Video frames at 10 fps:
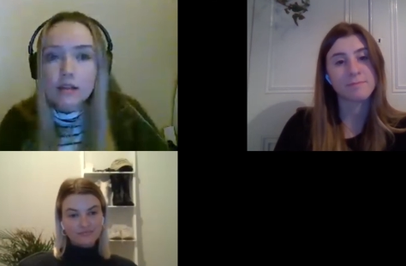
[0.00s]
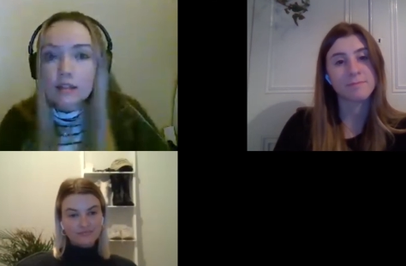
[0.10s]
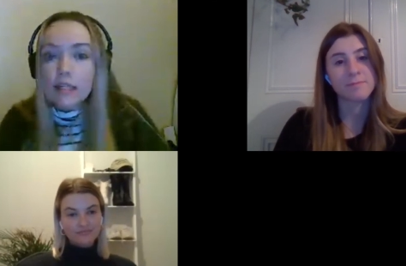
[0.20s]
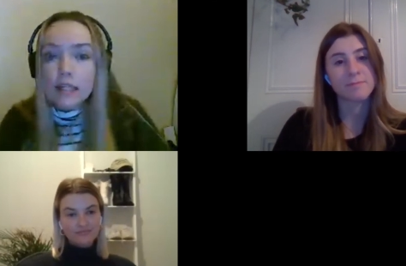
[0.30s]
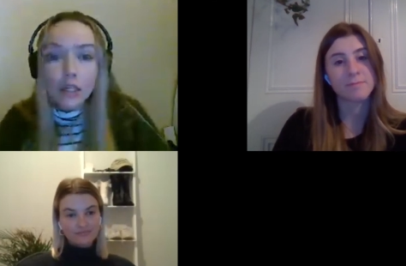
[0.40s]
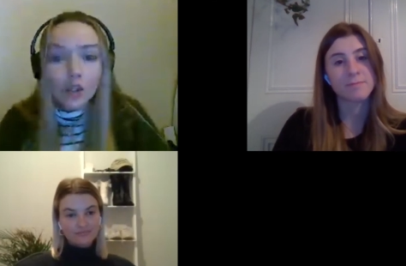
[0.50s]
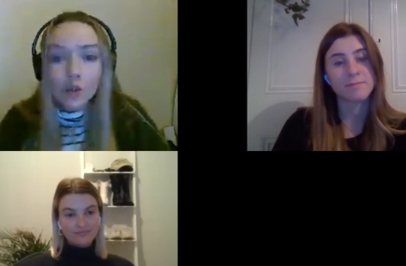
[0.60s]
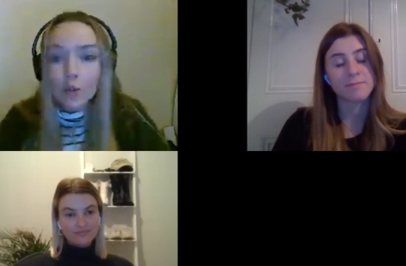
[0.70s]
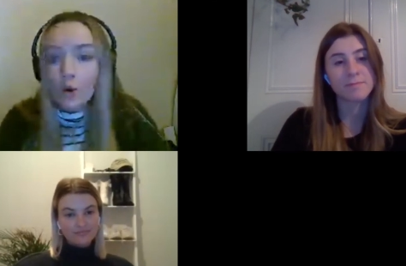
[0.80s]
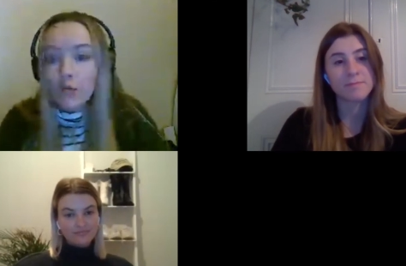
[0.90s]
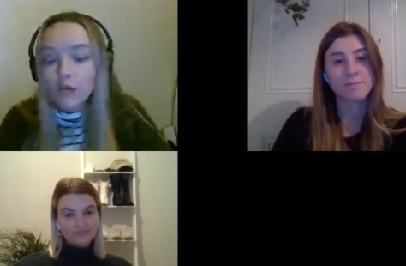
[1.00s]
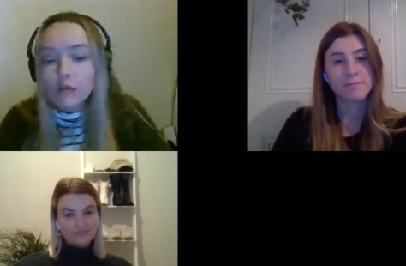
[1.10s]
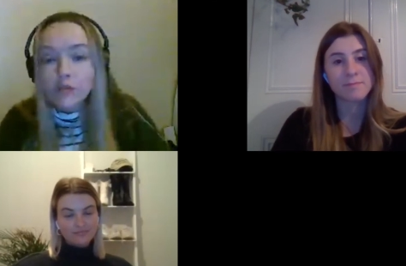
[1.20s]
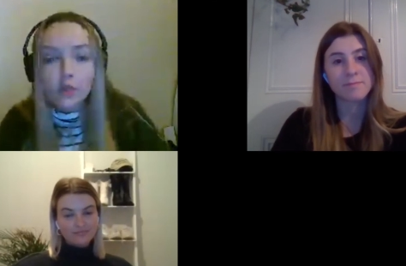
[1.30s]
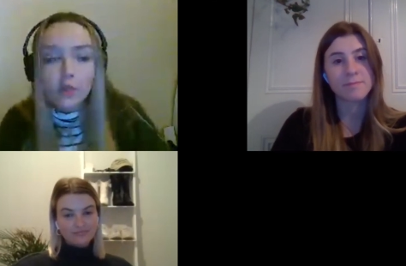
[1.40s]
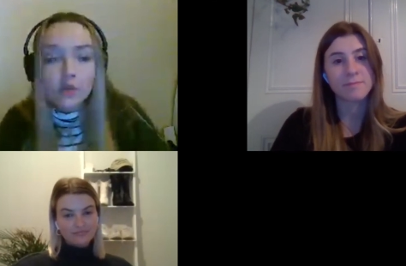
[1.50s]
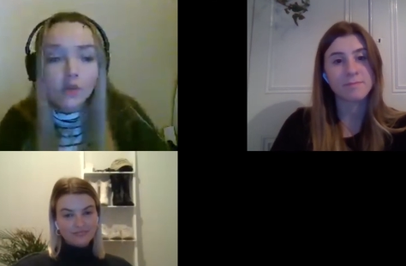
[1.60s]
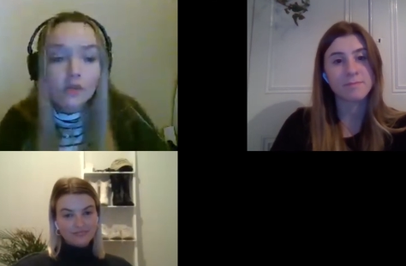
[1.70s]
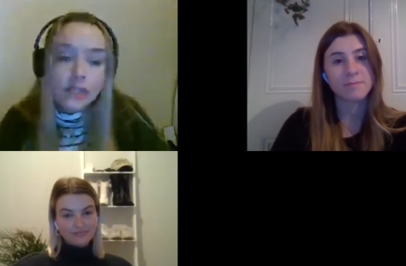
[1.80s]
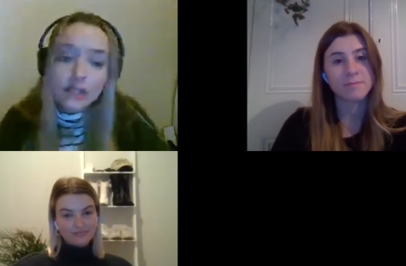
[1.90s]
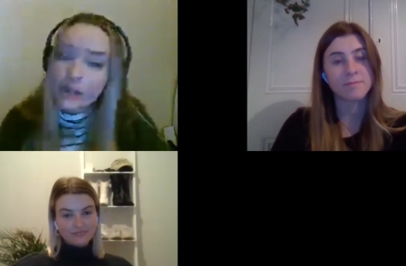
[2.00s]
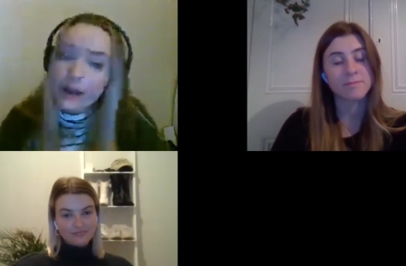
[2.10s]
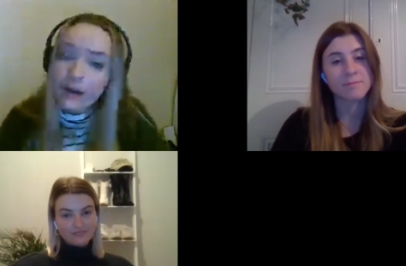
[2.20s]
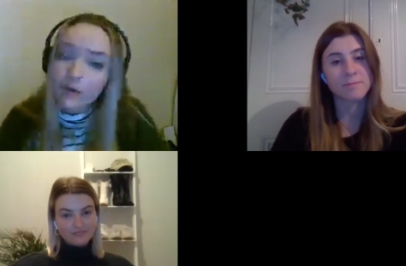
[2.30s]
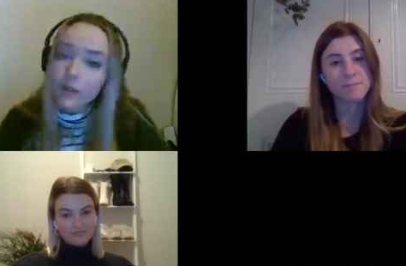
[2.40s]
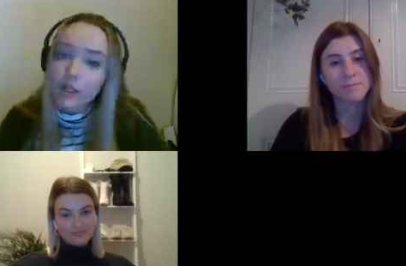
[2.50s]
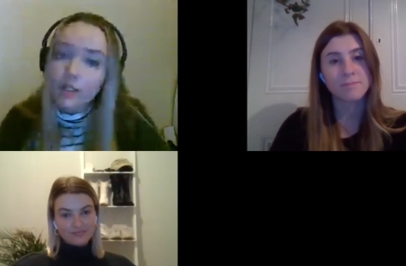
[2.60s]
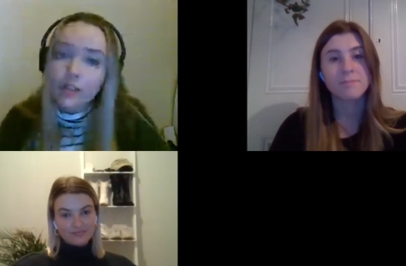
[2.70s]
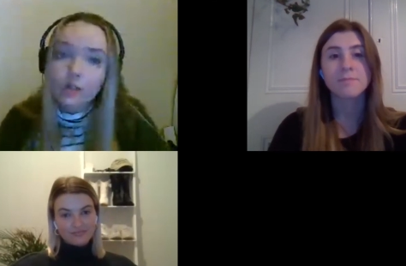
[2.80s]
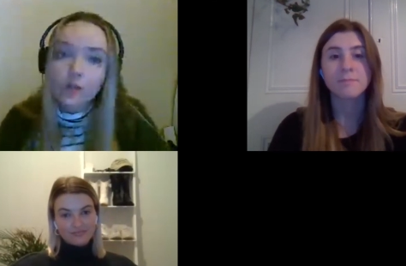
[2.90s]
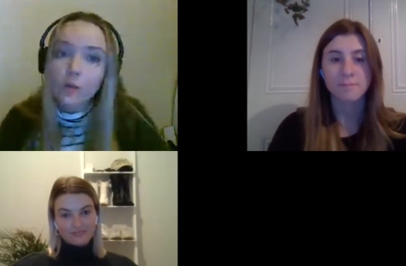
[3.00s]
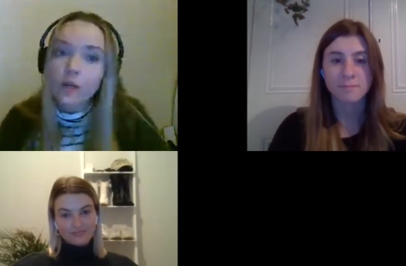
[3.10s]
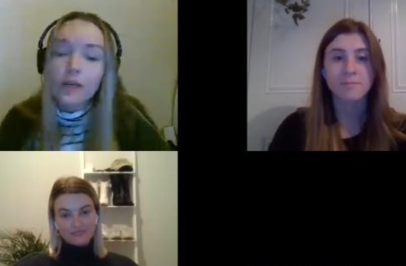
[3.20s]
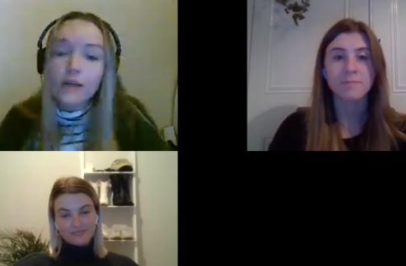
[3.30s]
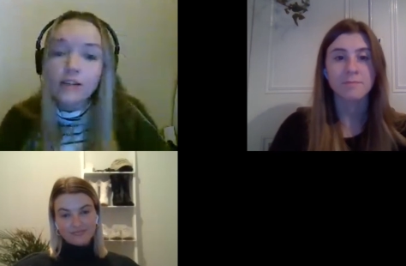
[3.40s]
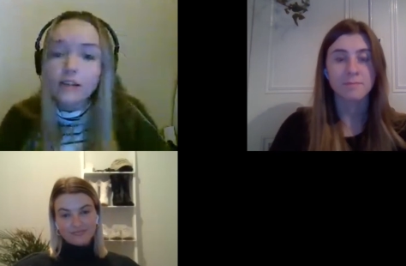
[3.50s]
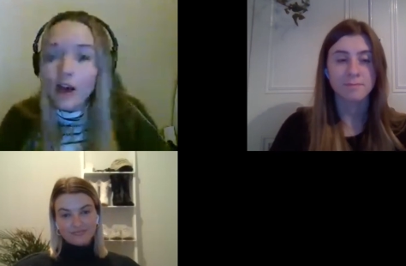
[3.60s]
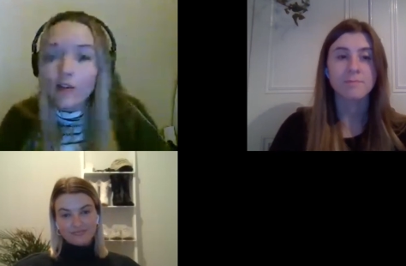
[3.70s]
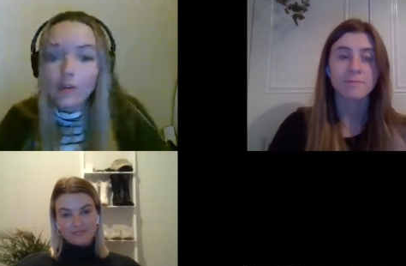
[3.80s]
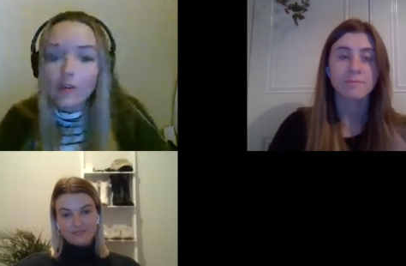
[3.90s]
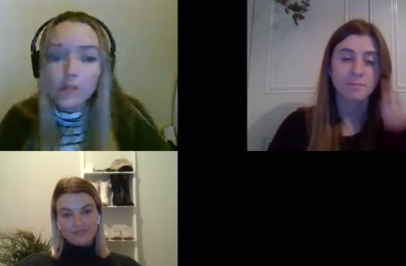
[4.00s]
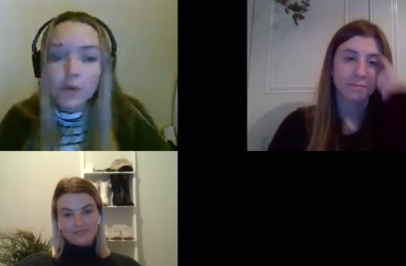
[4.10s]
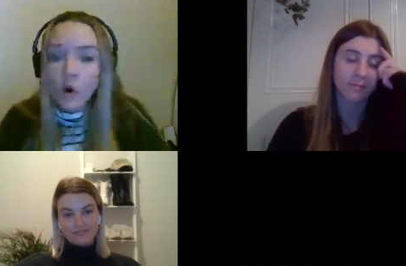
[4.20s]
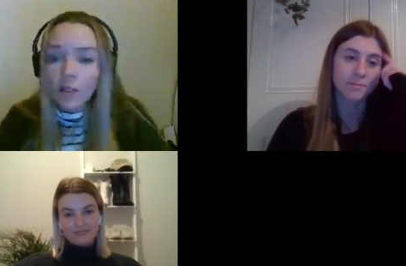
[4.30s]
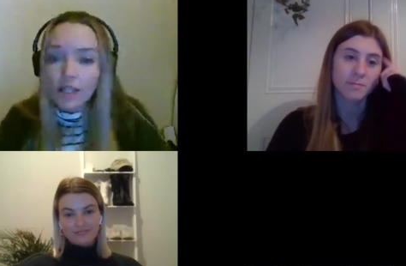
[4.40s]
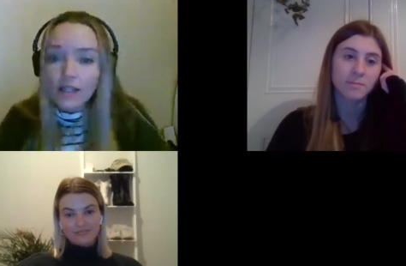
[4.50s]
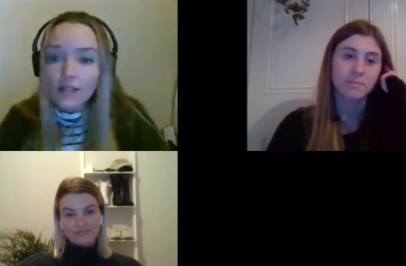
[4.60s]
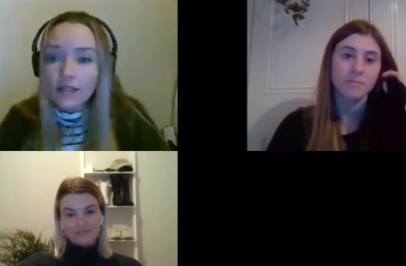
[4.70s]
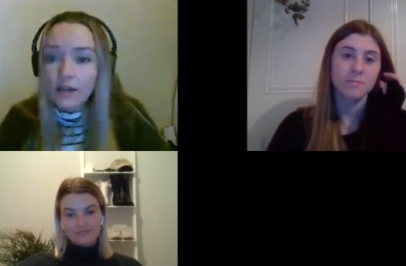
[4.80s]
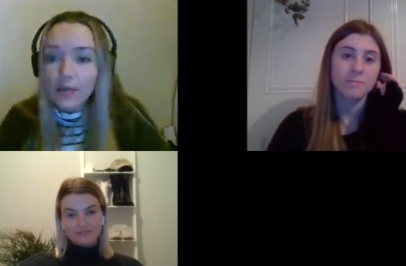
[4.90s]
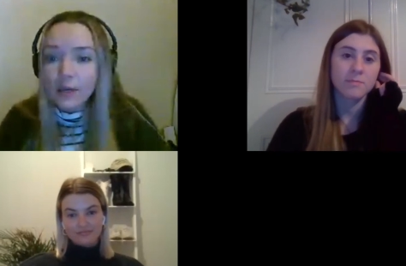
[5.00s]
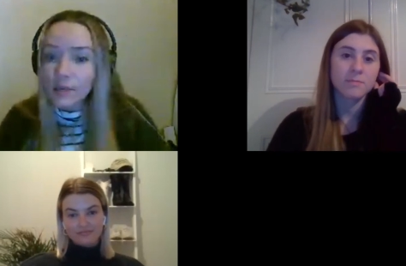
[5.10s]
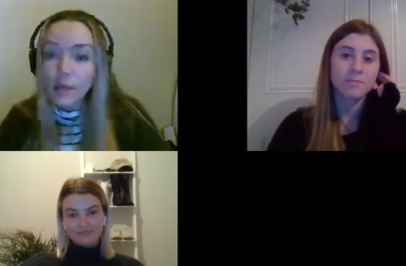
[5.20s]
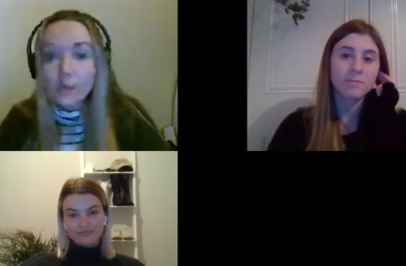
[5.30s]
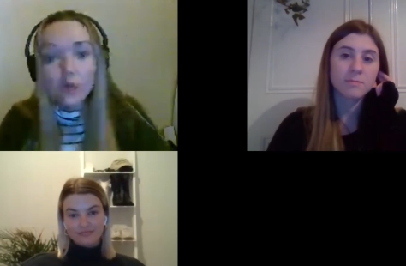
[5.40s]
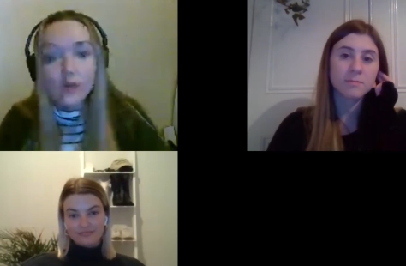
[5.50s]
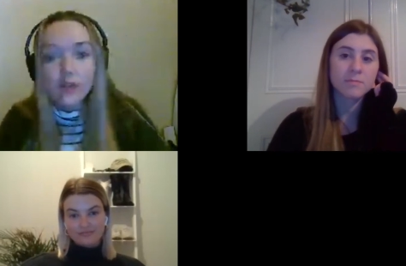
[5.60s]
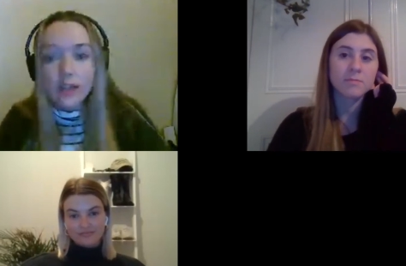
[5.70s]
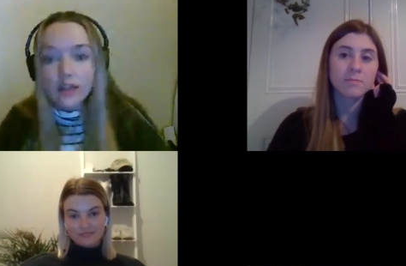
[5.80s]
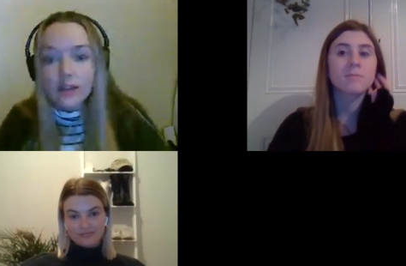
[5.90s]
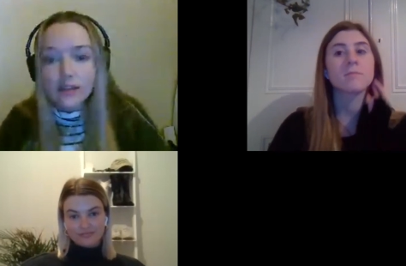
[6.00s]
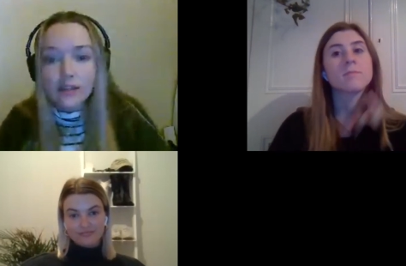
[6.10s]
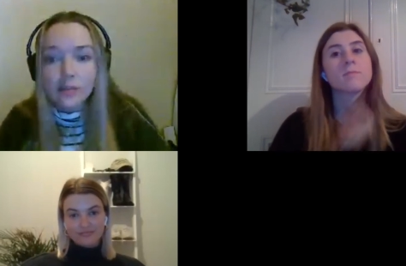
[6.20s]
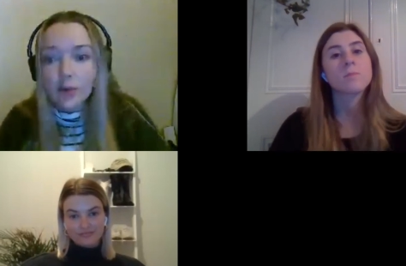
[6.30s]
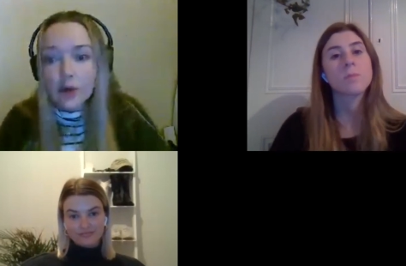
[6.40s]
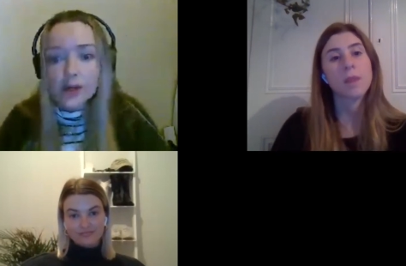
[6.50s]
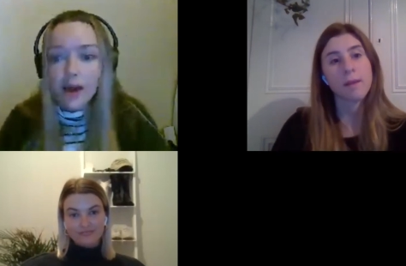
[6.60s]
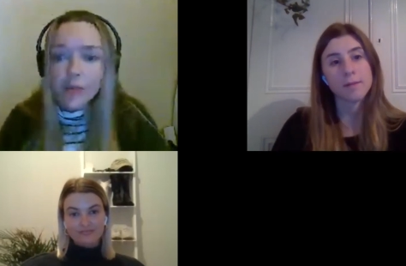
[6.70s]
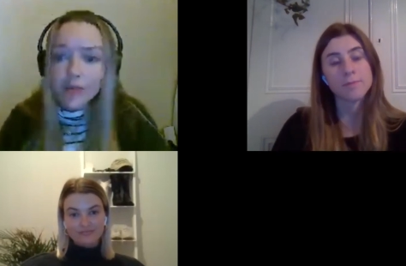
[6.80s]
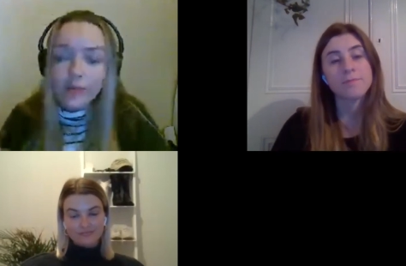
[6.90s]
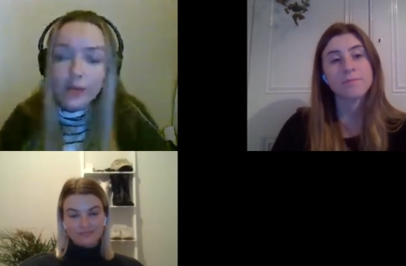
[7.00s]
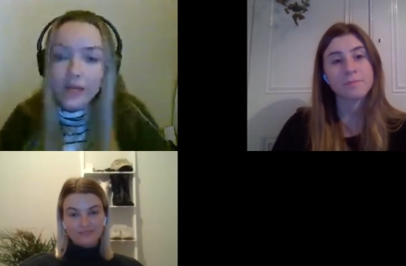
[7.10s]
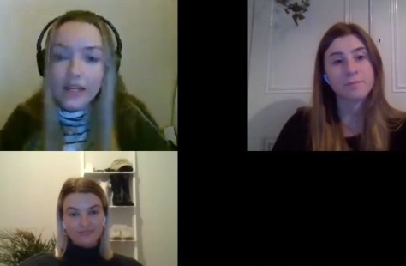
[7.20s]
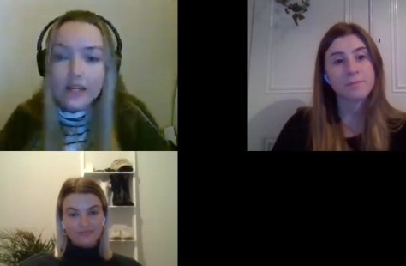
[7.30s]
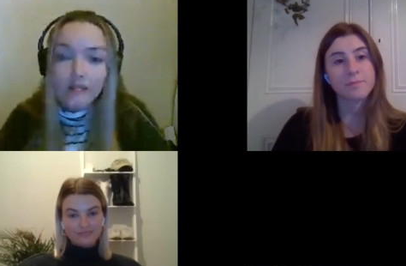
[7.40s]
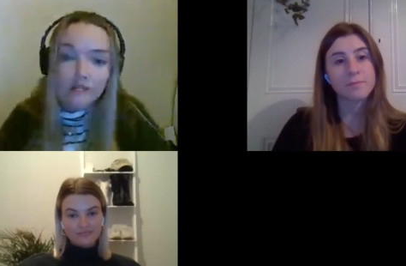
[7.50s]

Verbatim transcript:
Speaker 1: can you offer them some sort of discount can you serve them some content that's going to be a mood booster that's going to break up maybe